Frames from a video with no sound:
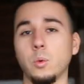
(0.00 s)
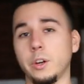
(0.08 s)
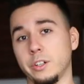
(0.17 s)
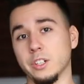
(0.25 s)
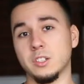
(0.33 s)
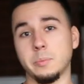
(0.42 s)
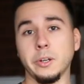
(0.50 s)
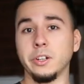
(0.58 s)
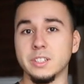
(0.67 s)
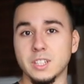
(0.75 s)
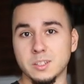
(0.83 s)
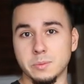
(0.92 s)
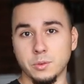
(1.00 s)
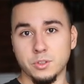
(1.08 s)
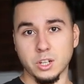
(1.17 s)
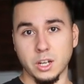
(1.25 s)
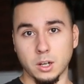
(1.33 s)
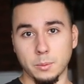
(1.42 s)
what your experience has been with
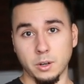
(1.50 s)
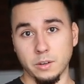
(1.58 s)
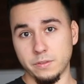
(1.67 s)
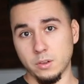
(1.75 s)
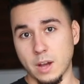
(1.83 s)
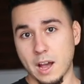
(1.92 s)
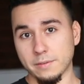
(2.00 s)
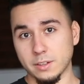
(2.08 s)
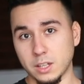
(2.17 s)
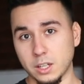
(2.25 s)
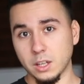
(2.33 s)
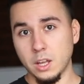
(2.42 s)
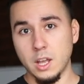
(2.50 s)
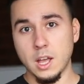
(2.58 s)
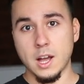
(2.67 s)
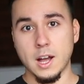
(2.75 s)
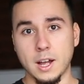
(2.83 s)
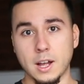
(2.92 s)
Shine Armor if you have any,
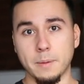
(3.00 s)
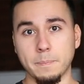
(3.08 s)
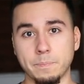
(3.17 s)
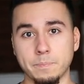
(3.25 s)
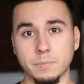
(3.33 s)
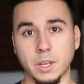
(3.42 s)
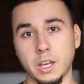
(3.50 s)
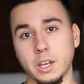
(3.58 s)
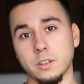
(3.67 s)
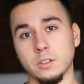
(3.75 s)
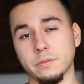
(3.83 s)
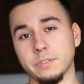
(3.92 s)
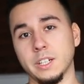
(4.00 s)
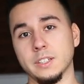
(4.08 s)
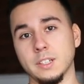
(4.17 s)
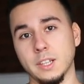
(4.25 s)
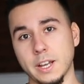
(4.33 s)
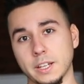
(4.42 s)
and don't forget
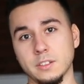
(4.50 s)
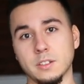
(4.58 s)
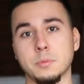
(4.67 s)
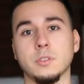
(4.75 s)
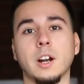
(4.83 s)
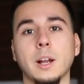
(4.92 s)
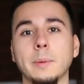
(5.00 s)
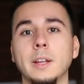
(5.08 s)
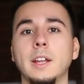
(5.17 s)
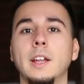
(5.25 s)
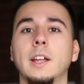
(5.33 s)
to like and subscribe.